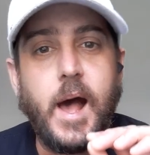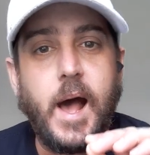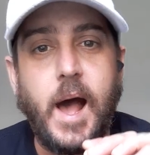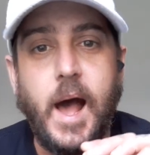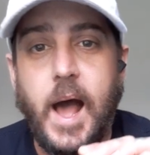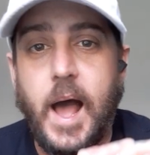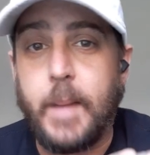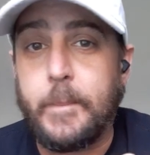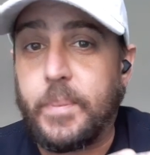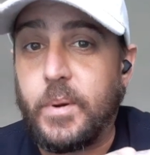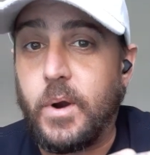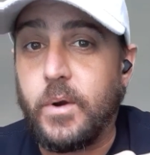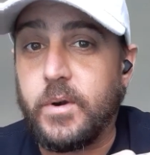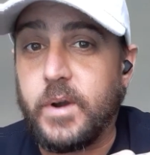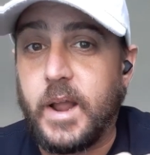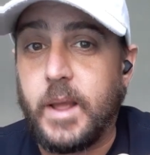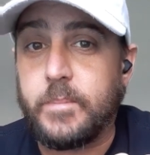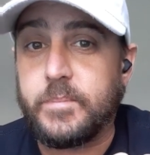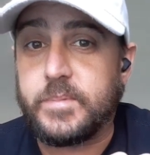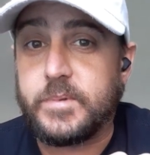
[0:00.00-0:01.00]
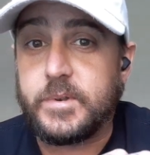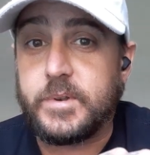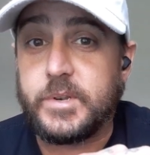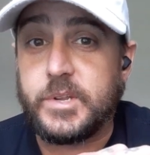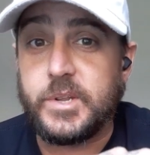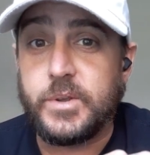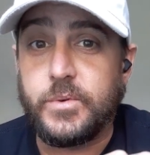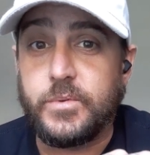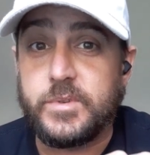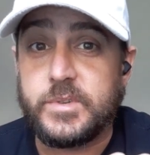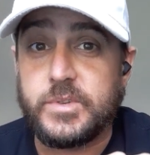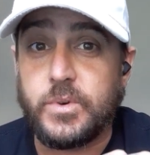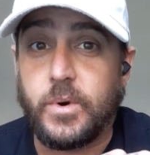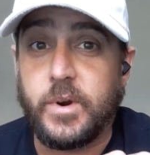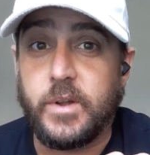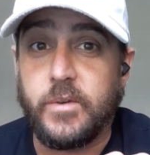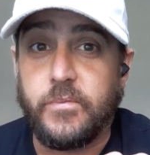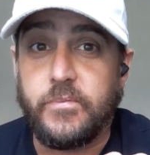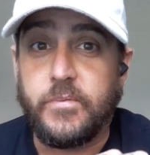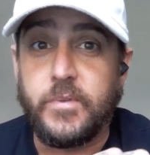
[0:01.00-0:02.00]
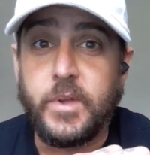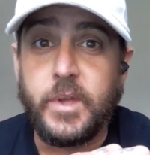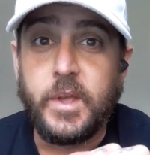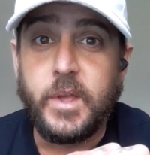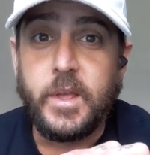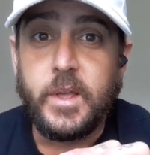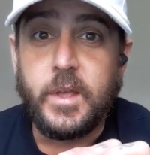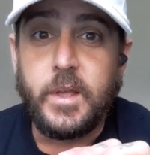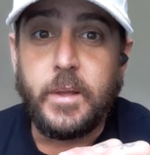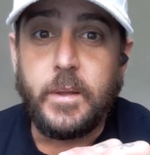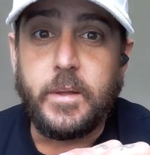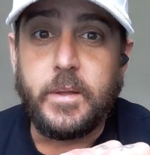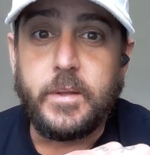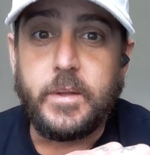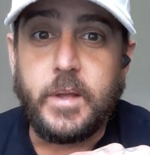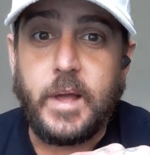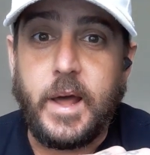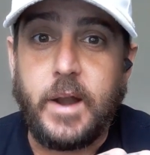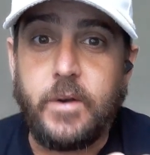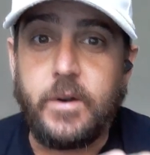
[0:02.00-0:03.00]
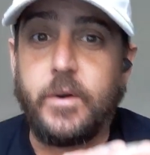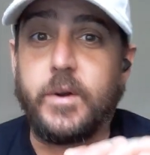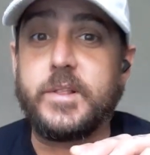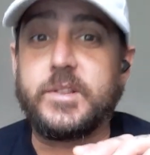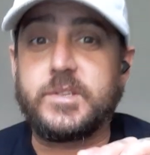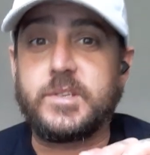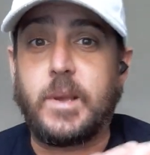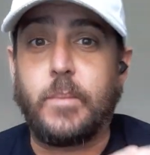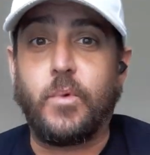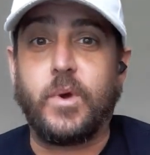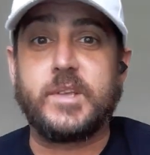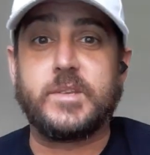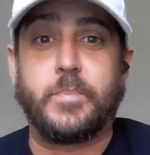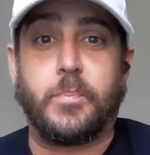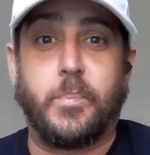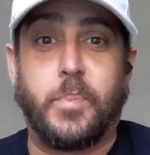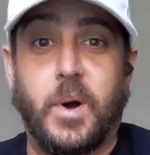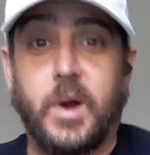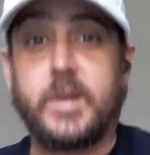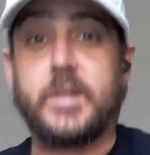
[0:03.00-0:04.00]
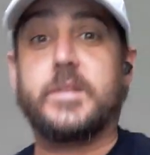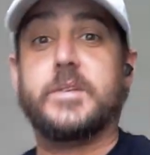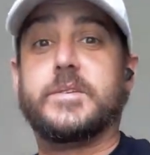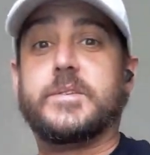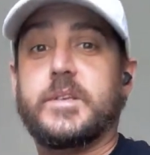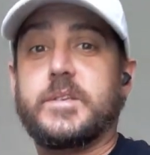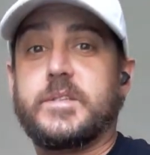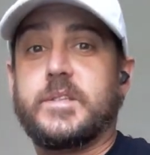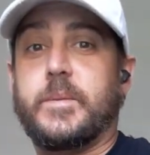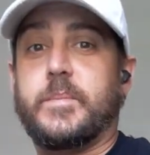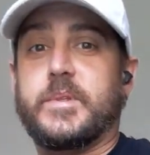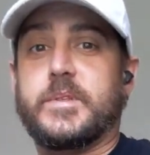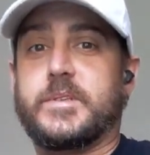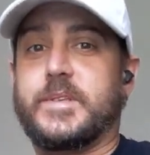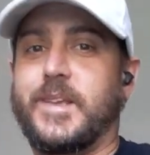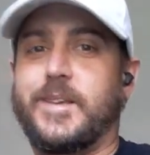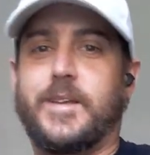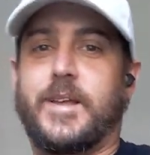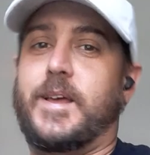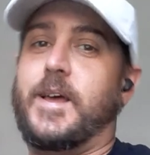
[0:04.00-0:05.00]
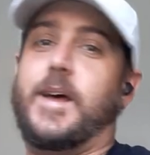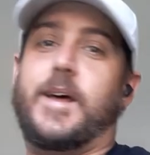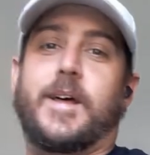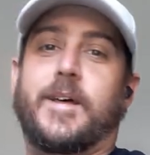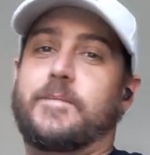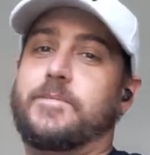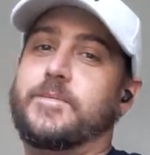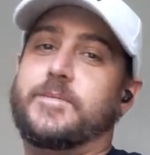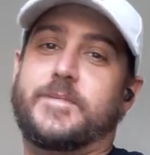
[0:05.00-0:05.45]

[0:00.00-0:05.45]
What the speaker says: I'm programmed to sort of, I don't know, in some ways buck the system and say, I